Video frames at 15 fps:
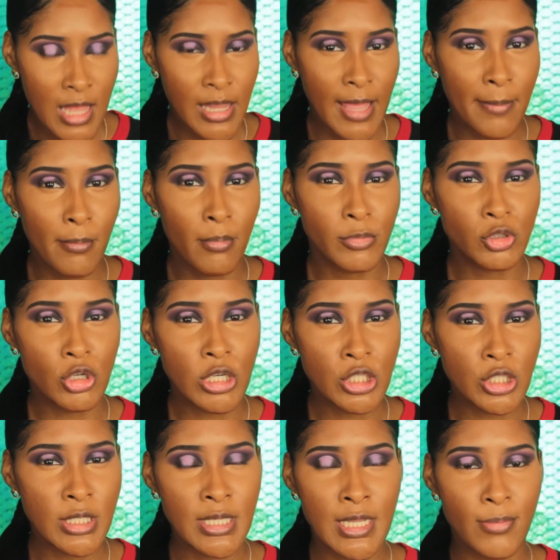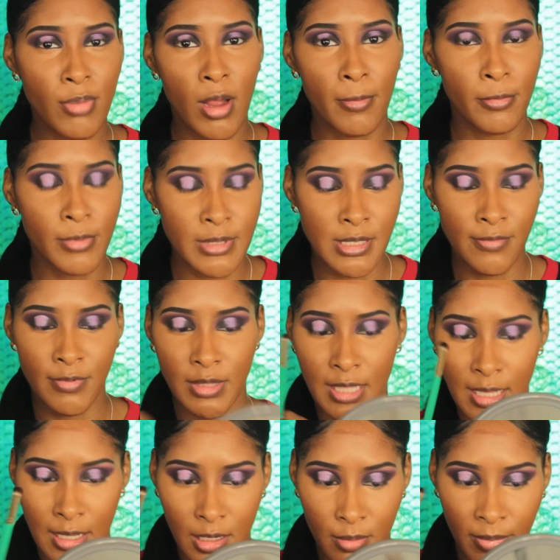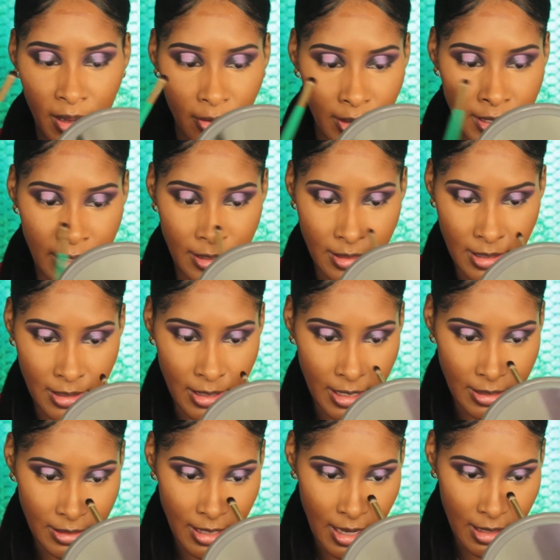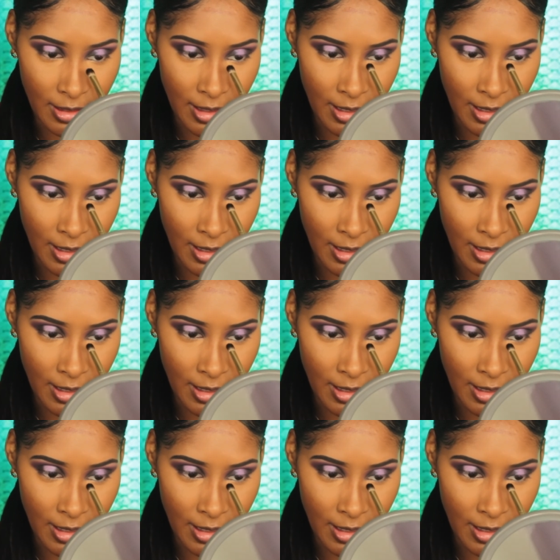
Like, Tristan, he probably wasn't even thinking about anything like that.